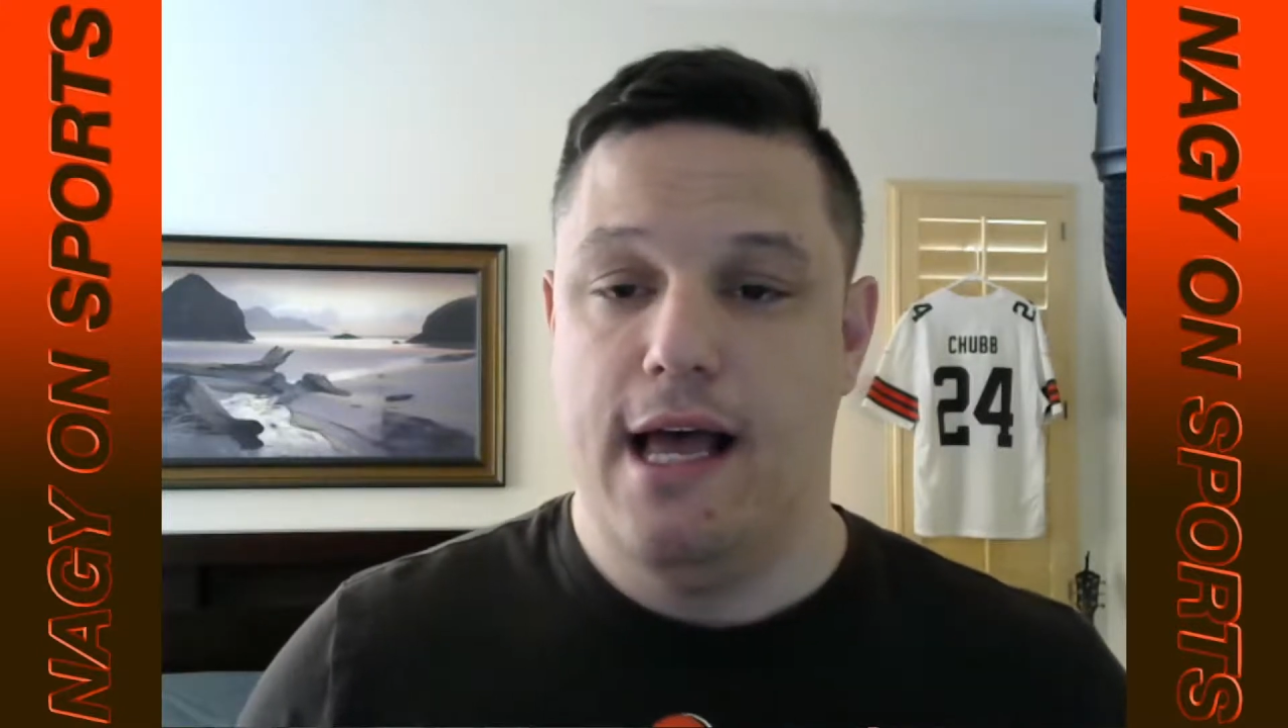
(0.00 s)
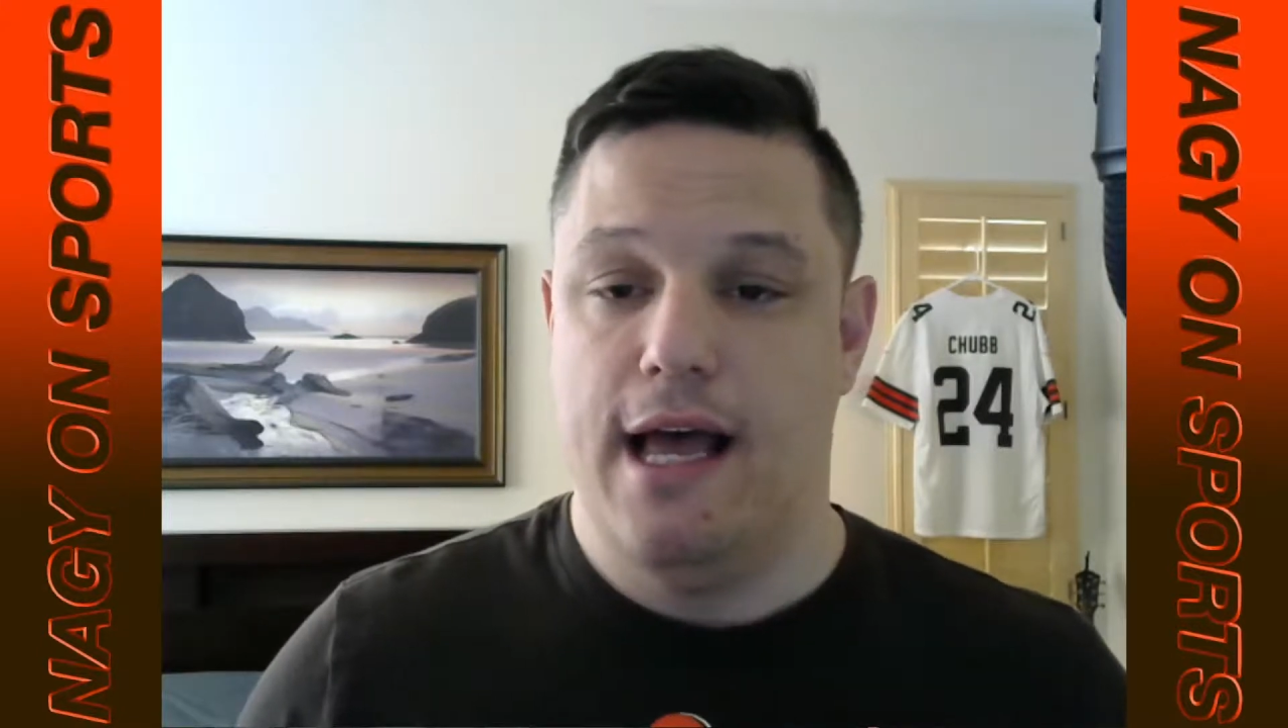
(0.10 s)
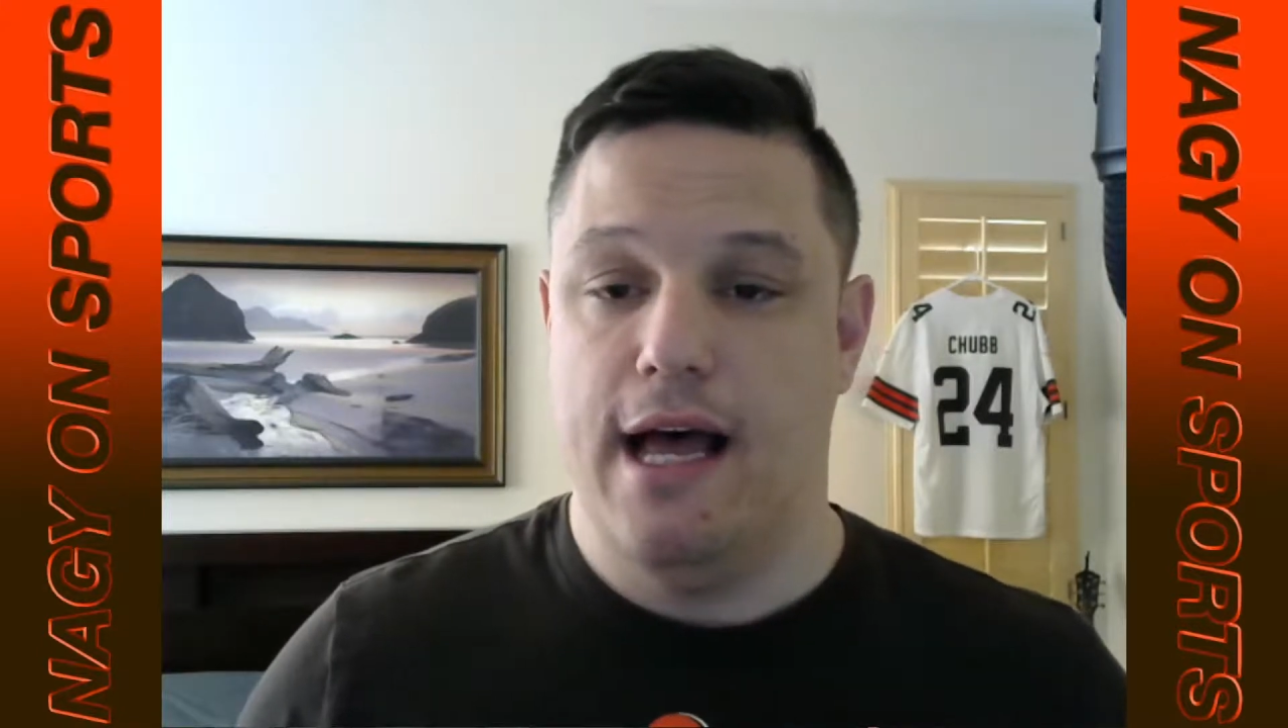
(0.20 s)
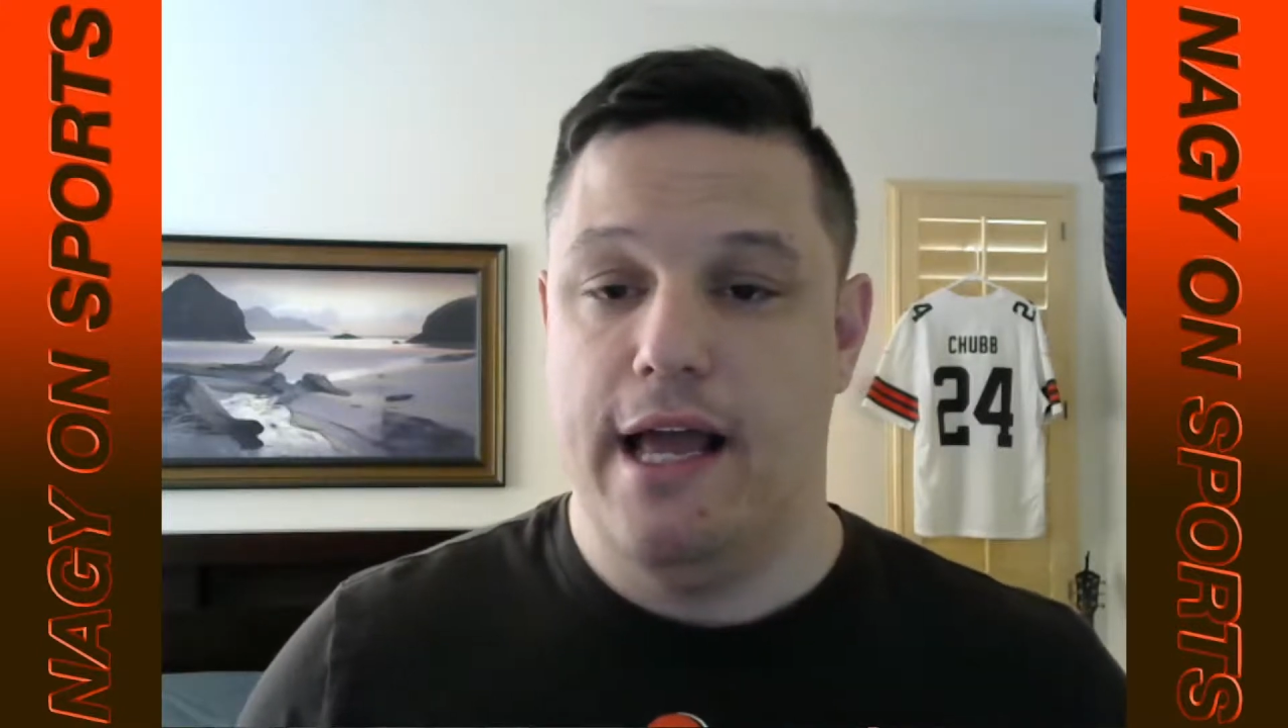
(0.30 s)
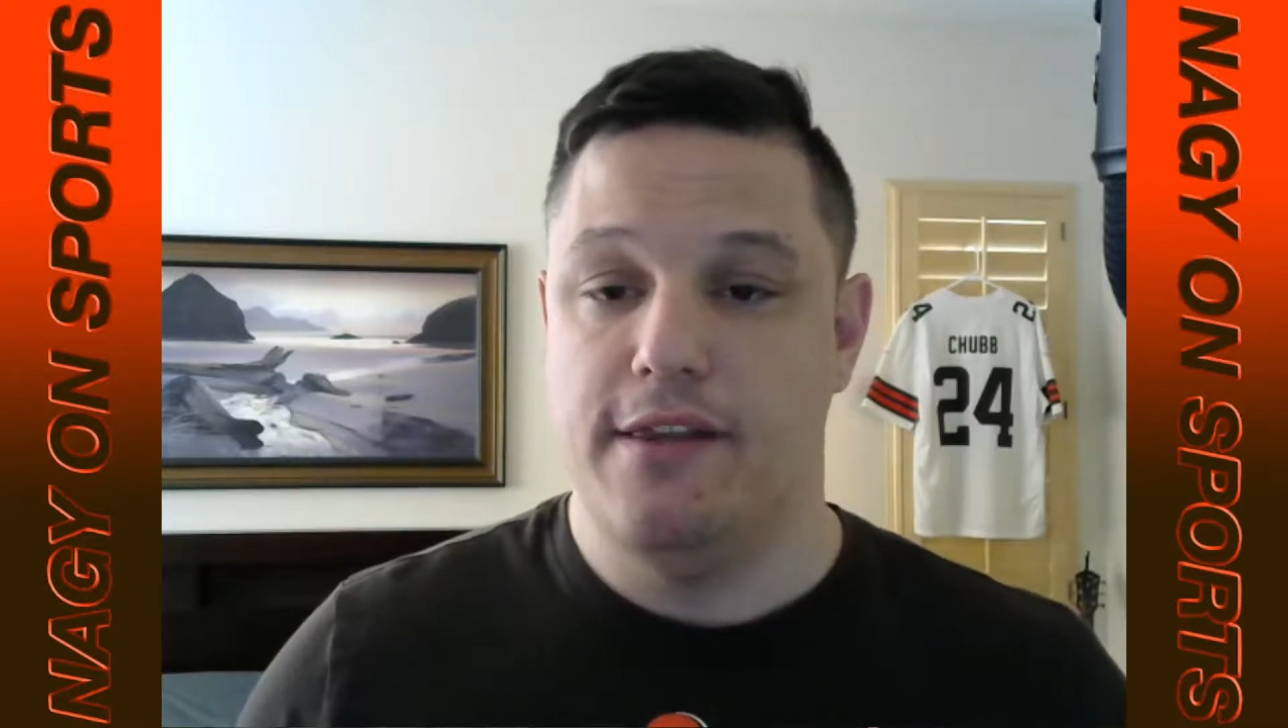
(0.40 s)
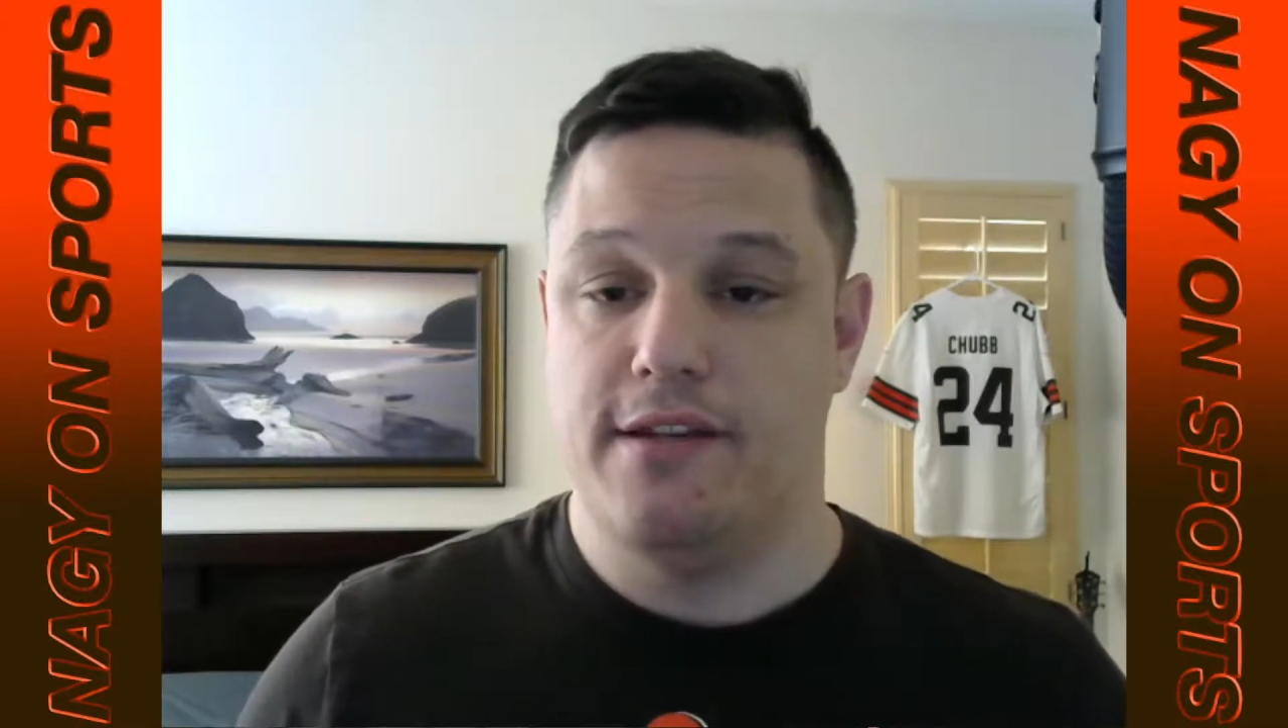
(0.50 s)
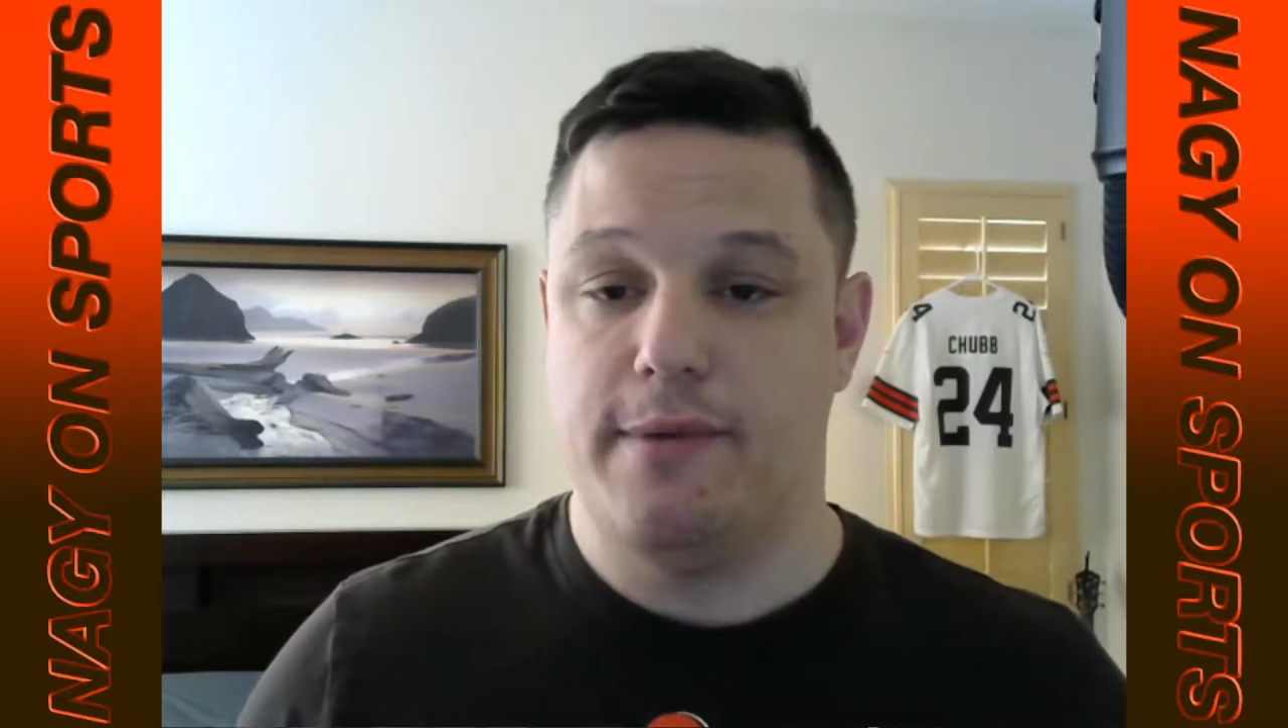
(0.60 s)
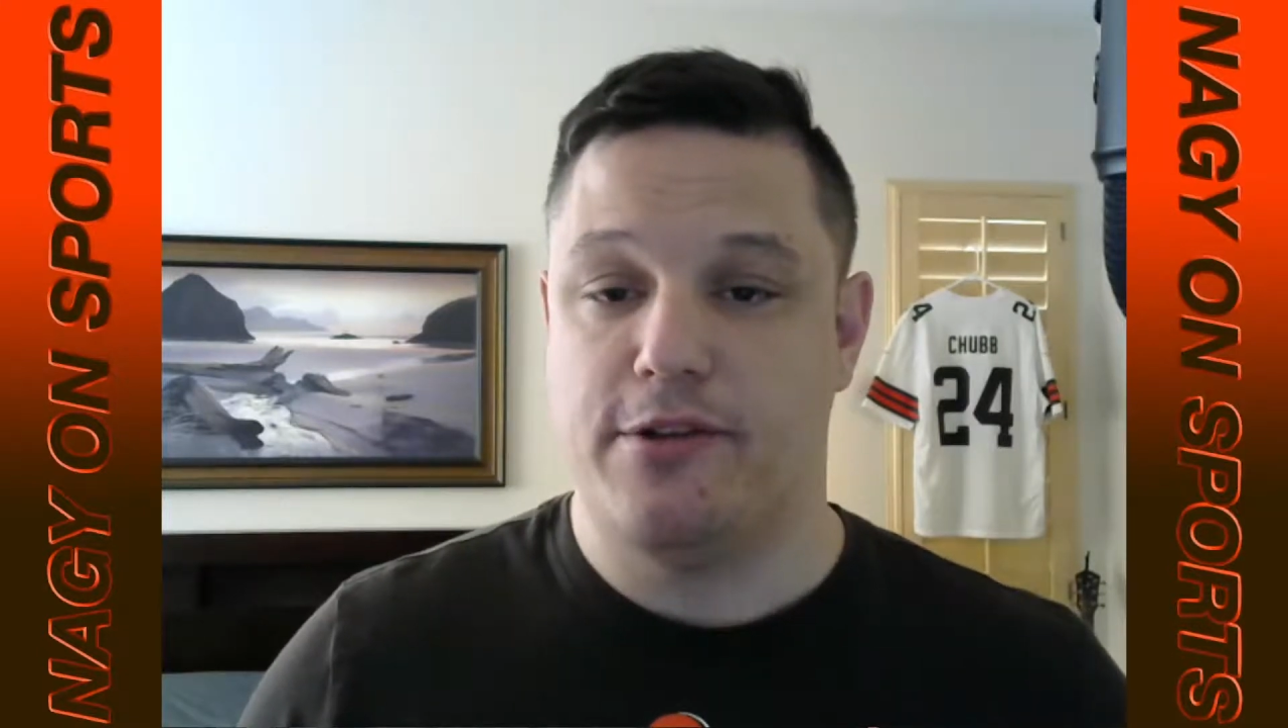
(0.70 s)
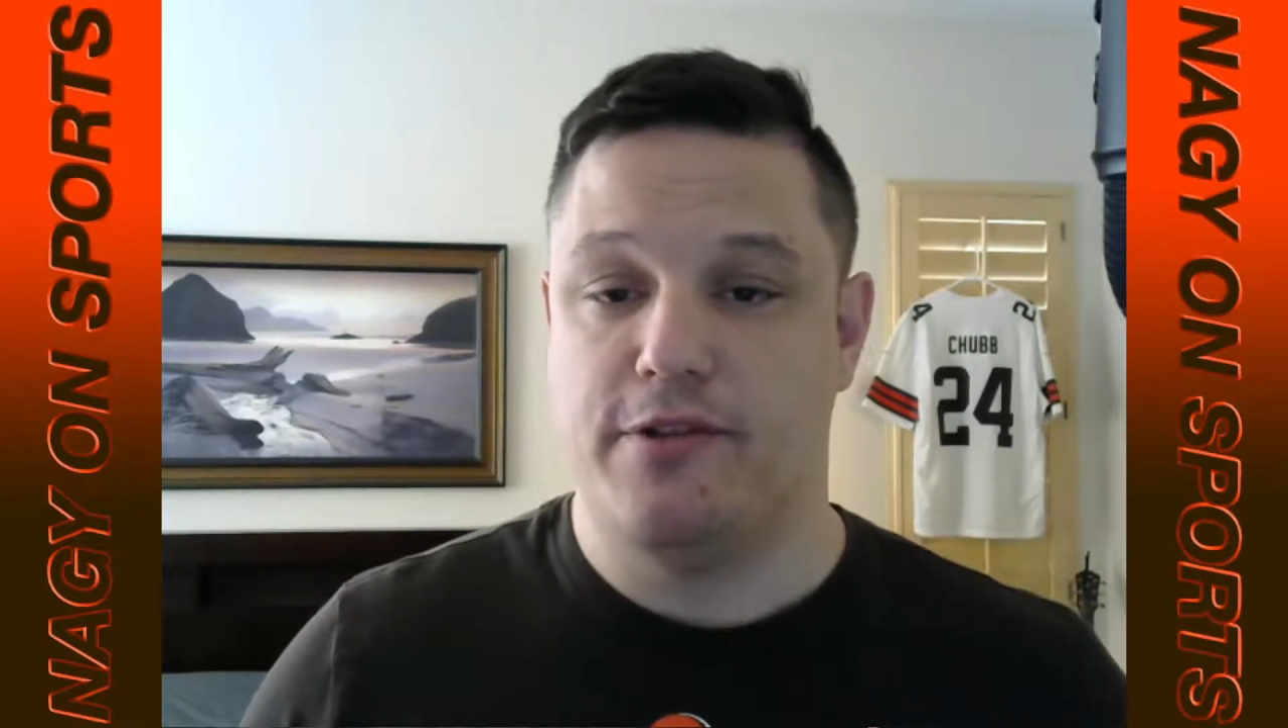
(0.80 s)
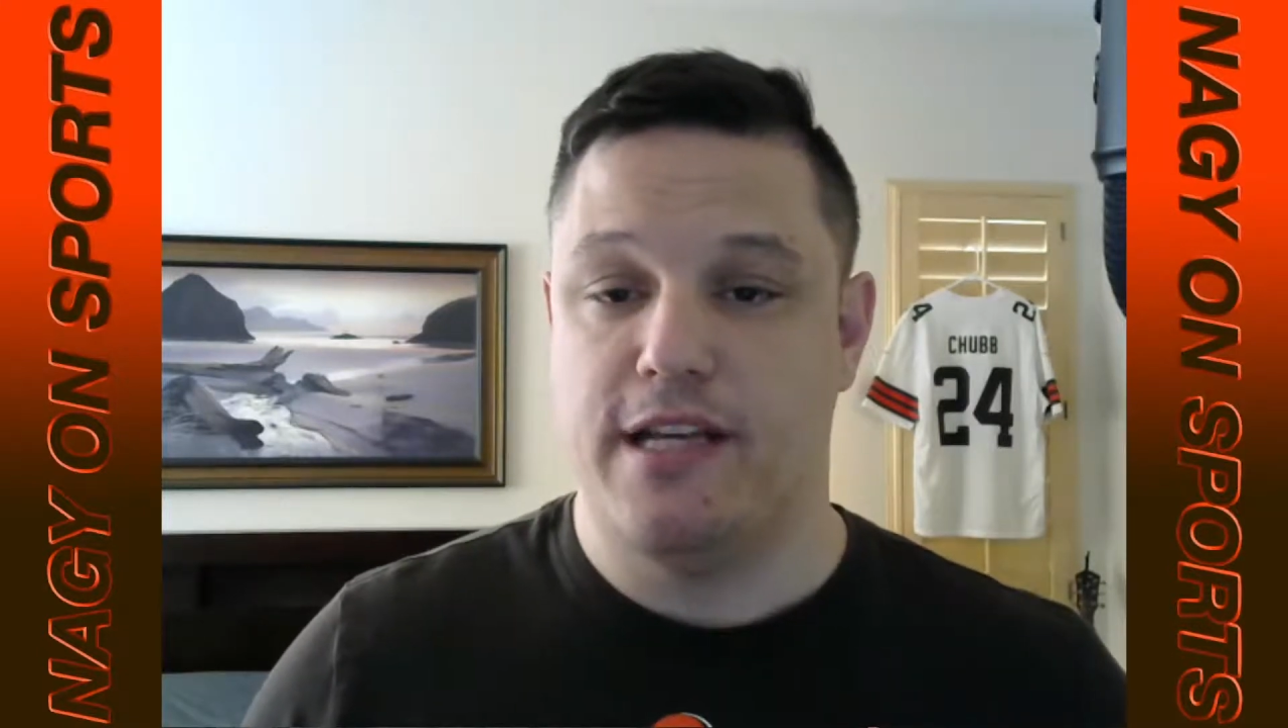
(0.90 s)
and the special